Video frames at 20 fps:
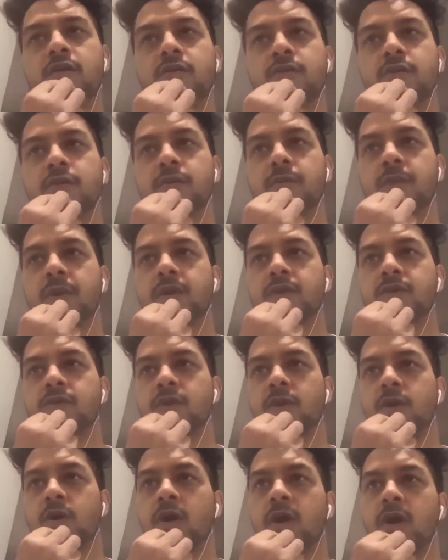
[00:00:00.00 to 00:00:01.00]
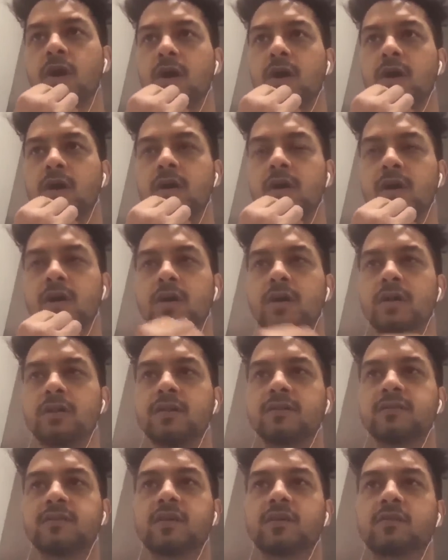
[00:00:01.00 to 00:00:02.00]
with me. So
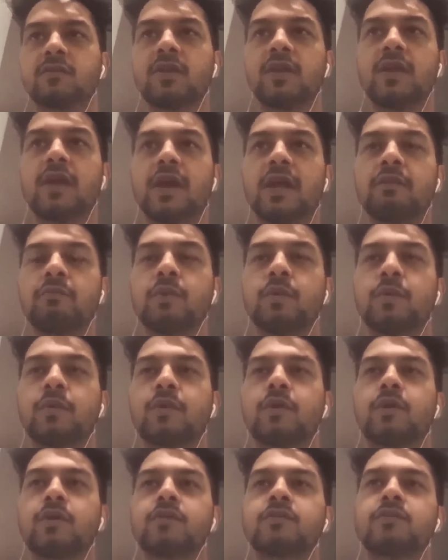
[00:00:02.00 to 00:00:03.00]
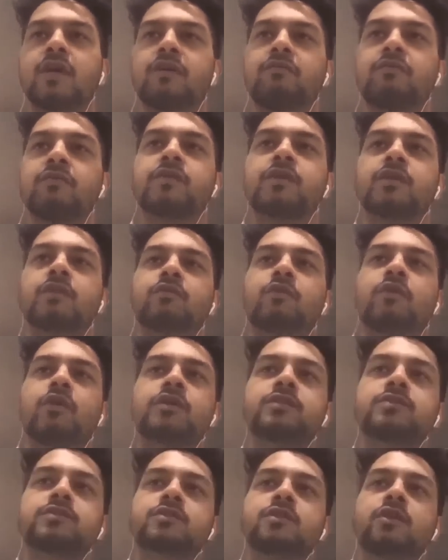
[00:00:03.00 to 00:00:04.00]
this thing really helped me, because everything
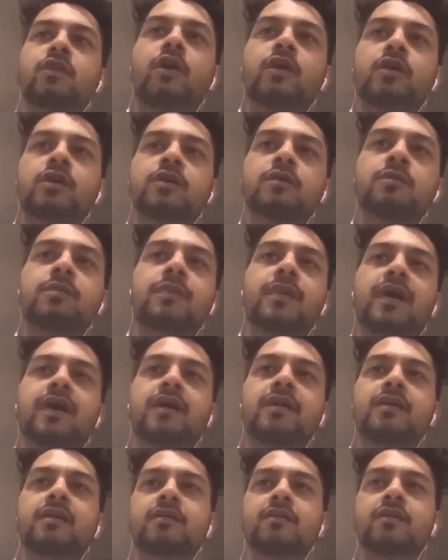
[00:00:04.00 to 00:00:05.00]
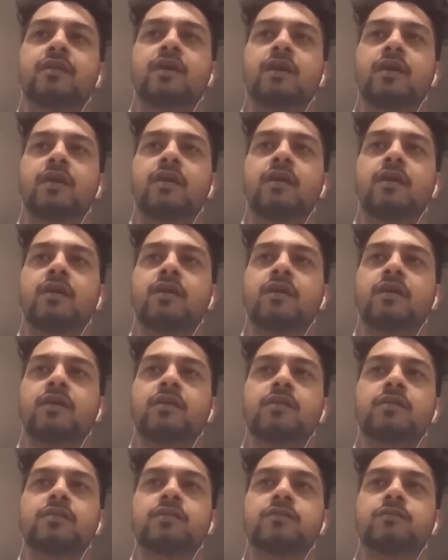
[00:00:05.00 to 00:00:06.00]
was ordered, planned, and
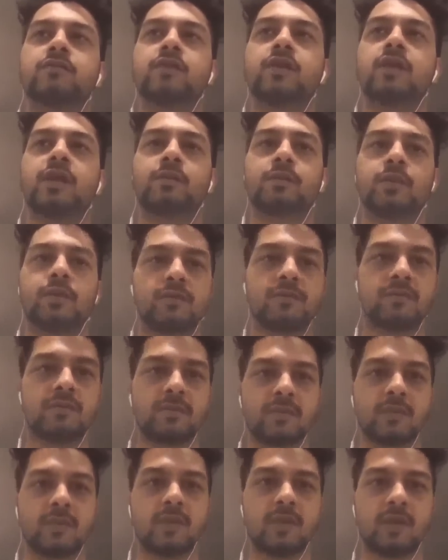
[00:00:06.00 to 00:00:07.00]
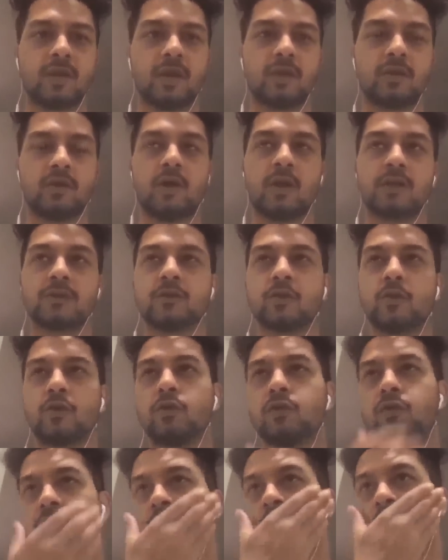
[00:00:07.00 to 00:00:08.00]
this really helped. And also
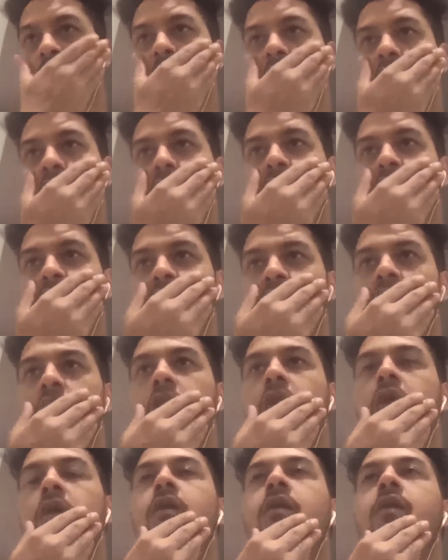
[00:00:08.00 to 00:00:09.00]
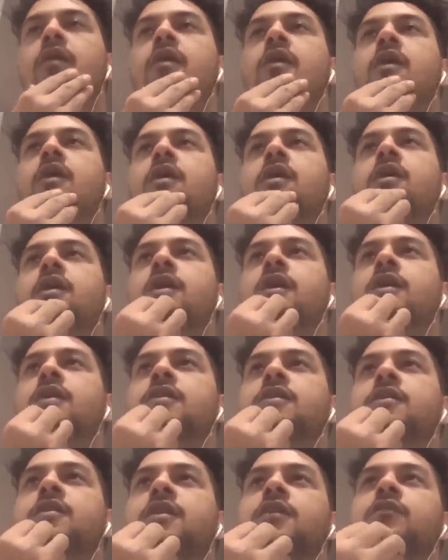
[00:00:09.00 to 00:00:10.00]
one more thing, I think
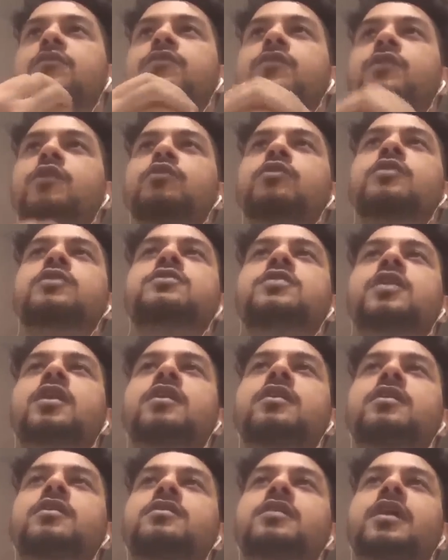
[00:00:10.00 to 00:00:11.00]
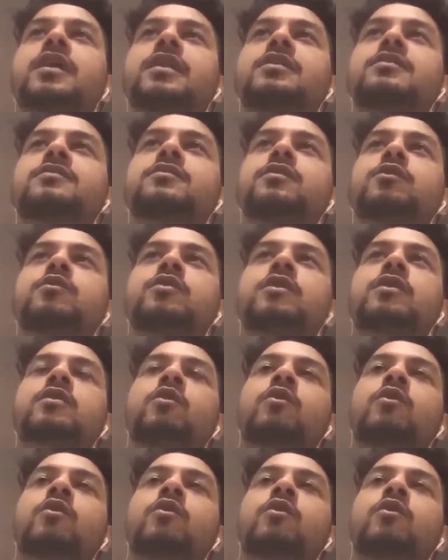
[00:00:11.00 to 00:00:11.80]
it gives you tells you that,